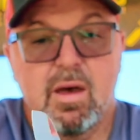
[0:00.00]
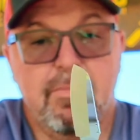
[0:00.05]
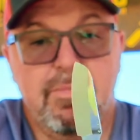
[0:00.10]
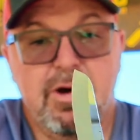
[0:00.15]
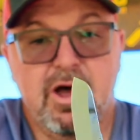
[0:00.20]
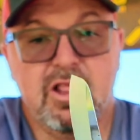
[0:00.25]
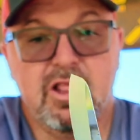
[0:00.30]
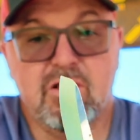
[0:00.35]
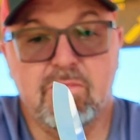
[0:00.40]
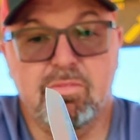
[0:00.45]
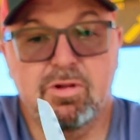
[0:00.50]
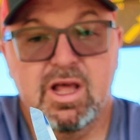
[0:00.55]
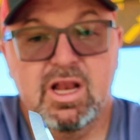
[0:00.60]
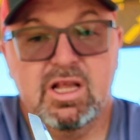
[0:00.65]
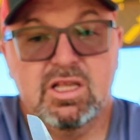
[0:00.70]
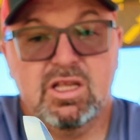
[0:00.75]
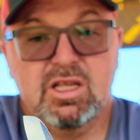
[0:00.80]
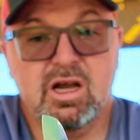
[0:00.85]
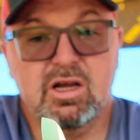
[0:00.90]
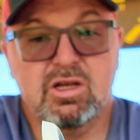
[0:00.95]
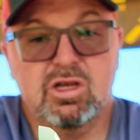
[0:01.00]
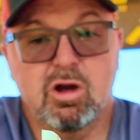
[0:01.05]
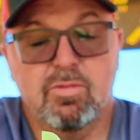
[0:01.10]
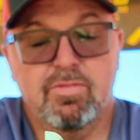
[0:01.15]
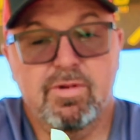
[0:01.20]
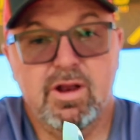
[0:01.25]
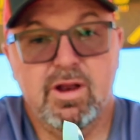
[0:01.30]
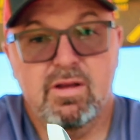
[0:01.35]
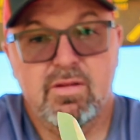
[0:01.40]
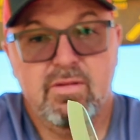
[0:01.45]
But the blade is locked
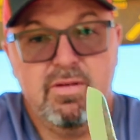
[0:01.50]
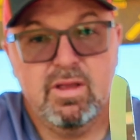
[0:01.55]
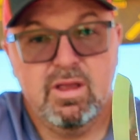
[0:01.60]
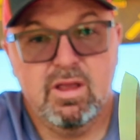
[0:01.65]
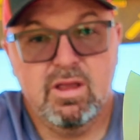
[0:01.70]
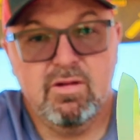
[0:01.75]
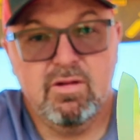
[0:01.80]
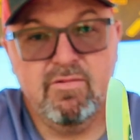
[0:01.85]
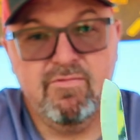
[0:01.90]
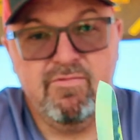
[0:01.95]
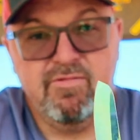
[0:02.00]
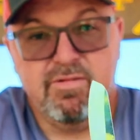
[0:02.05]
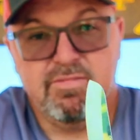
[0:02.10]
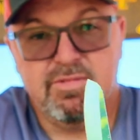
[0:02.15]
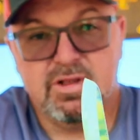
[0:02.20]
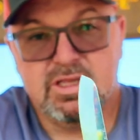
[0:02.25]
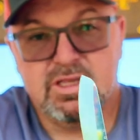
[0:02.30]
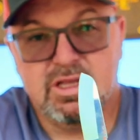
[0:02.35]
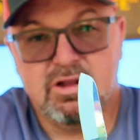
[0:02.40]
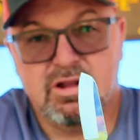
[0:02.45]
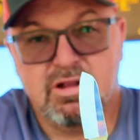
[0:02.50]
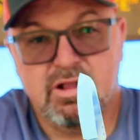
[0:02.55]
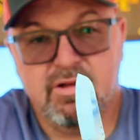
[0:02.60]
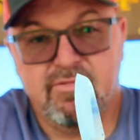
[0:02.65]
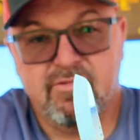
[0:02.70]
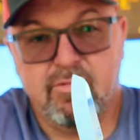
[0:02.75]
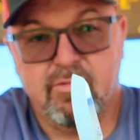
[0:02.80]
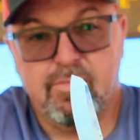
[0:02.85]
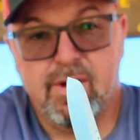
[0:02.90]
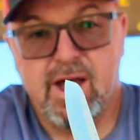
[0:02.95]
open. You flip this little
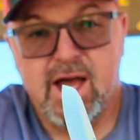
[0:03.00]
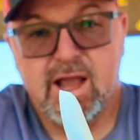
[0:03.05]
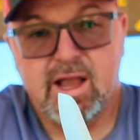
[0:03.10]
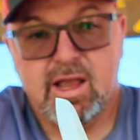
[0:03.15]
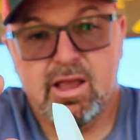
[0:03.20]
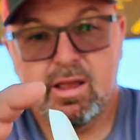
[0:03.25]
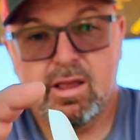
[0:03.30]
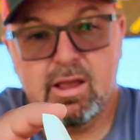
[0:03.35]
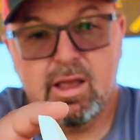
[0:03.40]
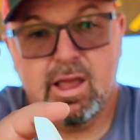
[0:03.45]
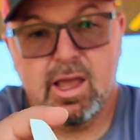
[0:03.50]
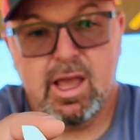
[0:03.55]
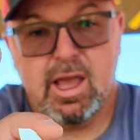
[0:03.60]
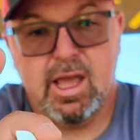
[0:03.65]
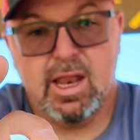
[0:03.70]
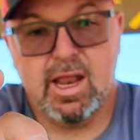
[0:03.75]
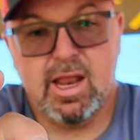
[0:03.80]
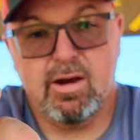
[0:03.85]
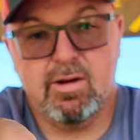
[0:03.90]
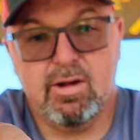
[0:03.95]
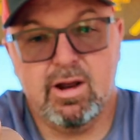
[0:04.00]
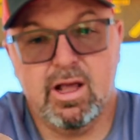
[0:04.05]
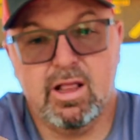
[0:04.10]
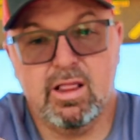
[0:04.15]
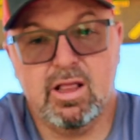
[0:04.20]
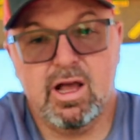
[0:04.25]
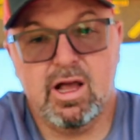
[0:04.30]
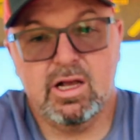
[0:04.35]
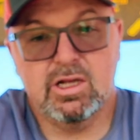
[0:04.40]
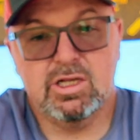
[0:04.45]
lever back, and now it
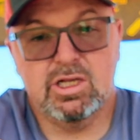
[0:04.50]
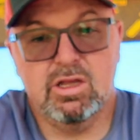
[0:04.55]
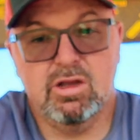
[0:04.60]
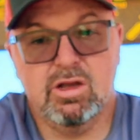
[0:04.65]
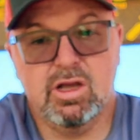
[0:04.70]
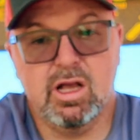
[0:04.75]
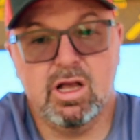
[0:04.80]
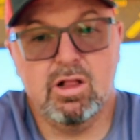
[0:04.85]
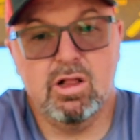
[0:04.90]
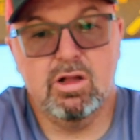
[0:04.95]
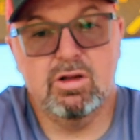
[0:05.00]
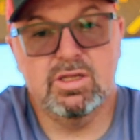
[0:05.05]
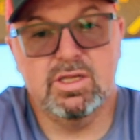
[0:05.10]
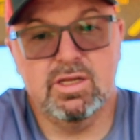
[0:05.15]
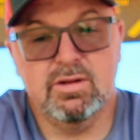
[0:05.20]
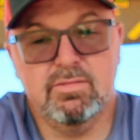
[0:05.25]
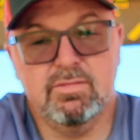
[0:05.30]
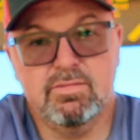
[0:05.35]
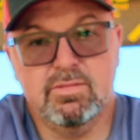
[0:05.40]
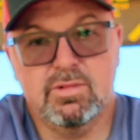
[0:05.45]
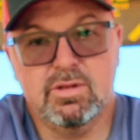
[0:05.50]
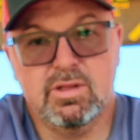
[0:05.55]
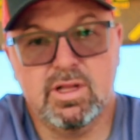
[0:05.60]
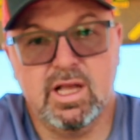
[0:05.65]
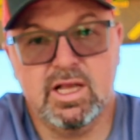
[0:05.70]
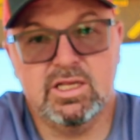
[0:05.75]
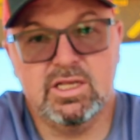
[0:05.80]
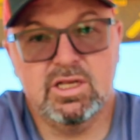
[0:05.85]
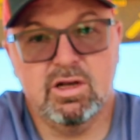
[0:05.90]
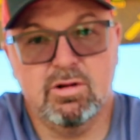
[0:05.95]
unlocks, and you can close it
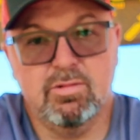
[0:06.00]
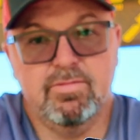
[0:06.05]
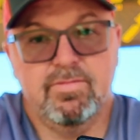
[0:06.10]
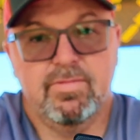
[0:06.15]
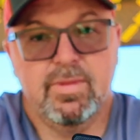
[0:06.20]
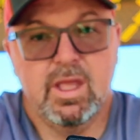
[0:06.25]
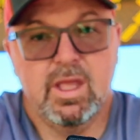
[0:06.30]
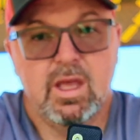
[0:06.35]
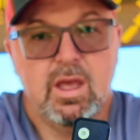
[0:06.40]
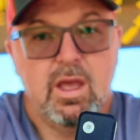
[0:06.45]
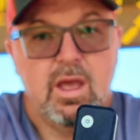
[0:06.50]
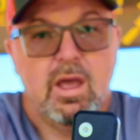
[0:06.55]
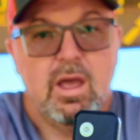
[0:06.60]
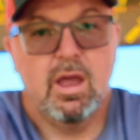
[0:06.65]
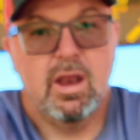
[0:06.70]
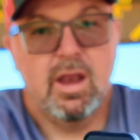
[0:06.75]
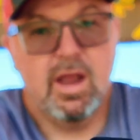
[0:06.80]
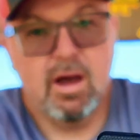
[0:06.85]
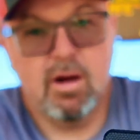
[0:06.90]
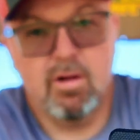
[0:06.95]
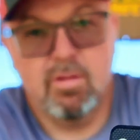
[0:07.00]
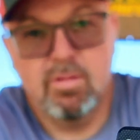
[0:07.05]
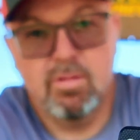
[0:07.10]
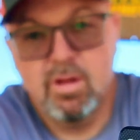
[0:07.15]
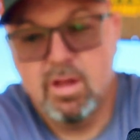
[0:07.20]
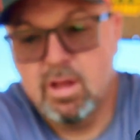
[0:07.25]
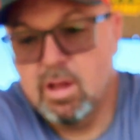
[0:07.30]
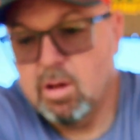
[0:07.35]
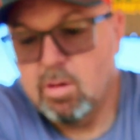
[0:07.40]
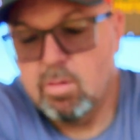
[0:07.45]
like so. Now,
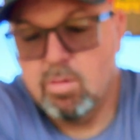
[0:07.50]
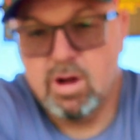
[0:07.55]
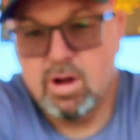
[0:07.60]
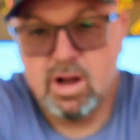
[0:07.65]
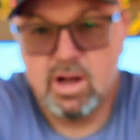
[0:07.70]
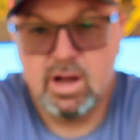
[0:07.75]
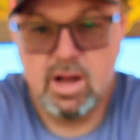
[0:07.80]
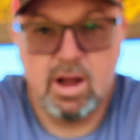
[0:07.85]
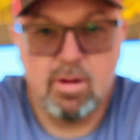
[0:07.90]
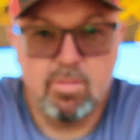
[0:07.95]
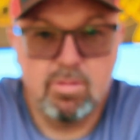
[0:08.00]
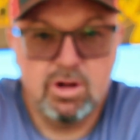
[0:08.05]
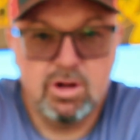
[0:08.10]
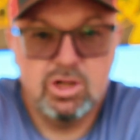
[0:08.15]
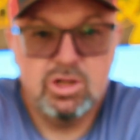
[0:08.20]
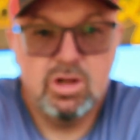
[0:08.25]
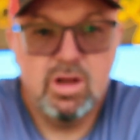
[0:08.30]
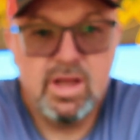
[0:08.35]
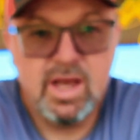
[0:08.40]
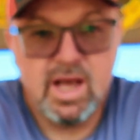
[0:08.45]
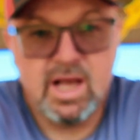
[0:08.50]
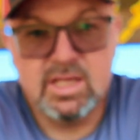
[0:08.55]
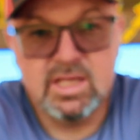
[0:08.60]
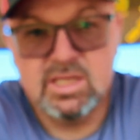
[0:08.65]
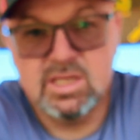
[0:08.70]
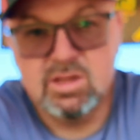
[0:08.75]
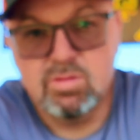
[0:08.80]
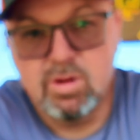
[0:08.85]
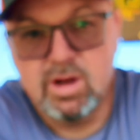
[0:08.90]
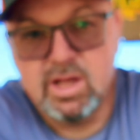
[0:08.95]
what I want to show you
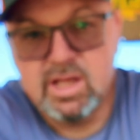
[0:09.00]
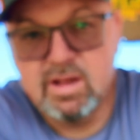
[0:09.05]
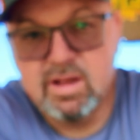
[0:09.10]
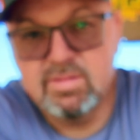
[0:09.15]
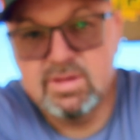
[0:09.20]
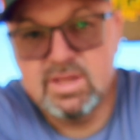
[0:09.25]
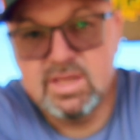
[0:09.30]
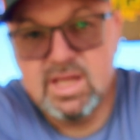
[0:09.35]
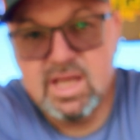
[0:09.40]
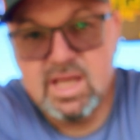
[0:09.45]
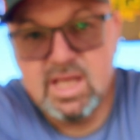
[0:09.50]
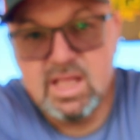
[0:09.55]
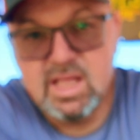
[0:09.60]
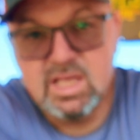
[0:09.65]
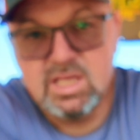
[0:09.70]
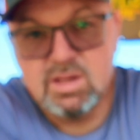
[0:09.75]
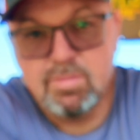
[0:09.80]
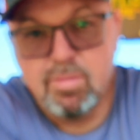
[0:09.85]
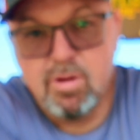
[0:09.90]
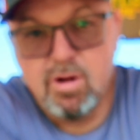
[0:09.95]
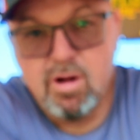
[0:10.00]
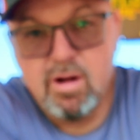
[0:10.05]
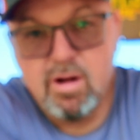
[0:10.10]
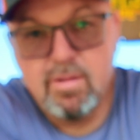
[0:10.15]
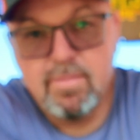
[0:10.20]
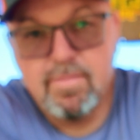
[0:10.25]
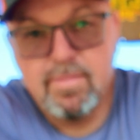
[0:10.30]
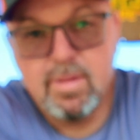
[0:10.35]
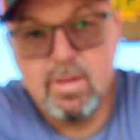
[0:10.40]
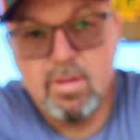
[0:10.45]
guys is when it comes to taking these
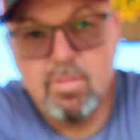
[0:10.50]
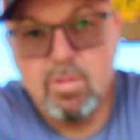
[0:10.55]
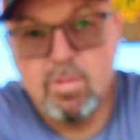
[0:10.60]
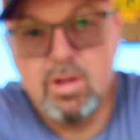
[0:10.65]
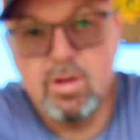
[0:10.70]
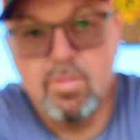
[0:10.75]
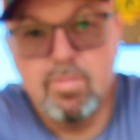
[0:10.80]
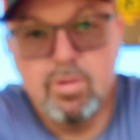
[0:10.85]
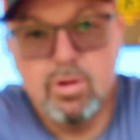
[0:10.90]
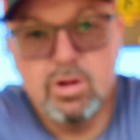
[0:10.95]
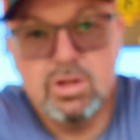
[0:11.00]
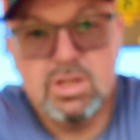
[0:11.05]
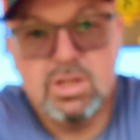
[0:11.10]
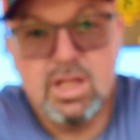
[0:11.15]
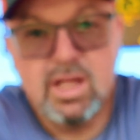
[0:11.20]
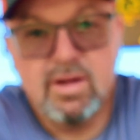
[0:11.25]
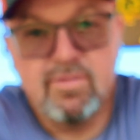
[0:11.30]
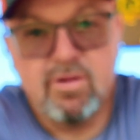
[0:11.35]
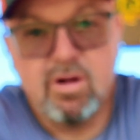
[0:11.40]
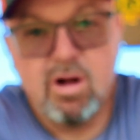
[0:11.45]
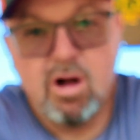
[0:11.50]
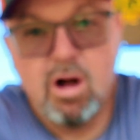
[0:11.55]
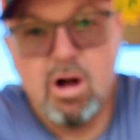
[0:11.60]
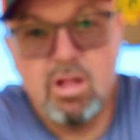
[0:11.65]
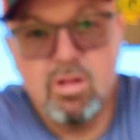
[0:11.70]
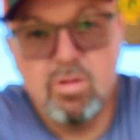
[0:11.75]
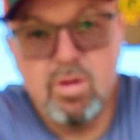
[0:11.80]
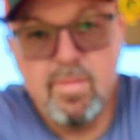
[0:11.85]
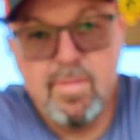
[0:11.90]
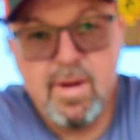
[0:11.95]
apart, when you push the lever
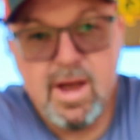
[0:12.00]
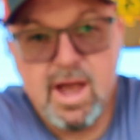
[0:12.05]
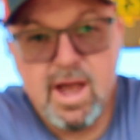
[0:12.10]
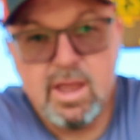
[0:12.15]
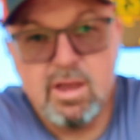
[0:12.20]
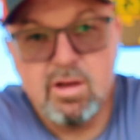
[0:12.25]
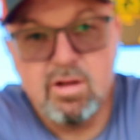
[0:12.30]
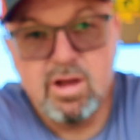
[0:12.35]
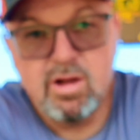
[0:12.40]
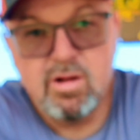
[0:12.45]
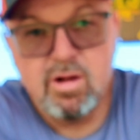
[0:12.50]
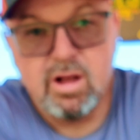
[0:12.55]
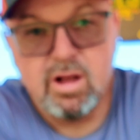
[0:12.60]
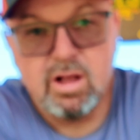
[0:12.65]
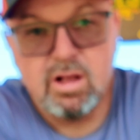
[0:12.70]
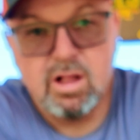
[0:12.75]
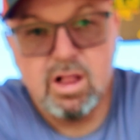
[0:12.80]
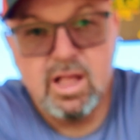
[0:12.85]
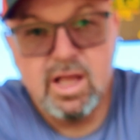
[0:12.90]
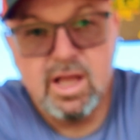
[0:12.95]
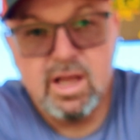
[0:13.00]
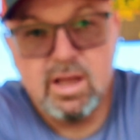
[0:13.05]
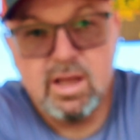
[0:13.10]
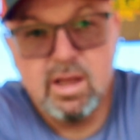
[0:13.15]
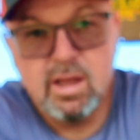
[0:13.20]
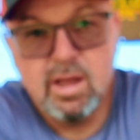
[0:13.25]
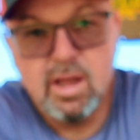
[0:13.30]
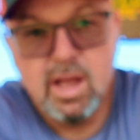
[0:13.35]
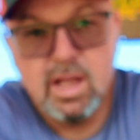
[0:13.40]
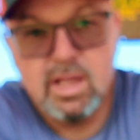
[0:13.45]
all the way back, you'll hear it click,
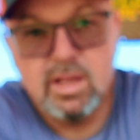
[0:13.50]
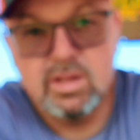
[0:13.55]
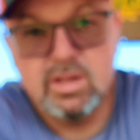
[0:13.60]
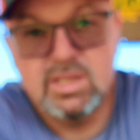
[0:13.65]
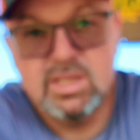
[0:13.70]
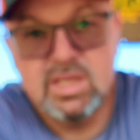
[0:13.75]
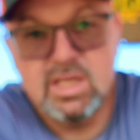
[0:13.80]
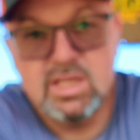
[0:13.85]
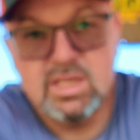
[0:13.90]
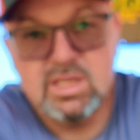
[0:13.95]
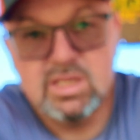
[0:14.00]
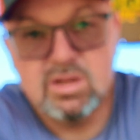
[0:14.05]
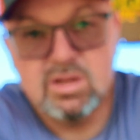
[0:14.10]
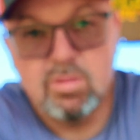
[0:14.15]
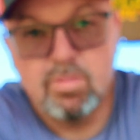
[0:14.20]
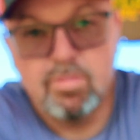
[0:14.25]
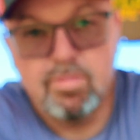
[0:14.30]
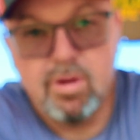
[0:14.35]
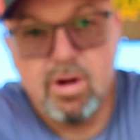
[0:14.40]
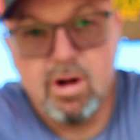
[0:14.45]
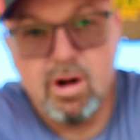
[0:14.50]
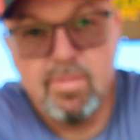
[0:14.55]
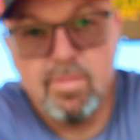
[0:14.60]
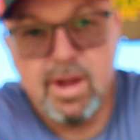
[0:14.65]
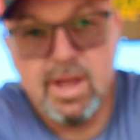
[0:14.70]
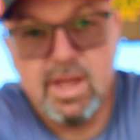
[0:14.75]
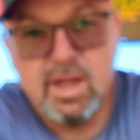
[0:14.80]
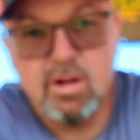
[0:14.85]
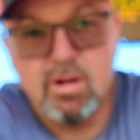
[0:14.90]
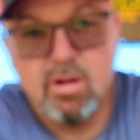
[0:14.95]
and you'll see this little bar
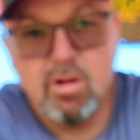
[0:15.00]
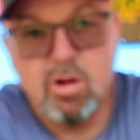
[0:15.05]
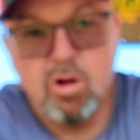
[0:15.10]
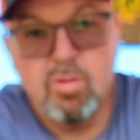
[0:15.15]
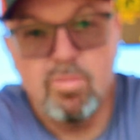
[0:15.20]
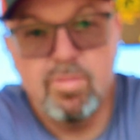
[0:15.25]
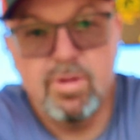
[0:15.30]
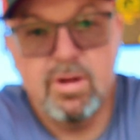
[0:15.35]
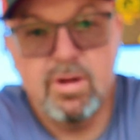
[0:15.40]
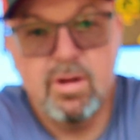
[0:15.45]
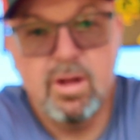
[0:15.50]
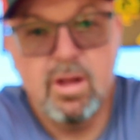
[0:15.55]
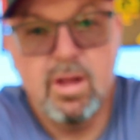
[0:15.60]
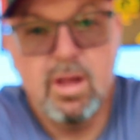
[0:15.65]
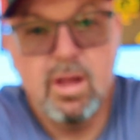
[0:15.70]
back here open.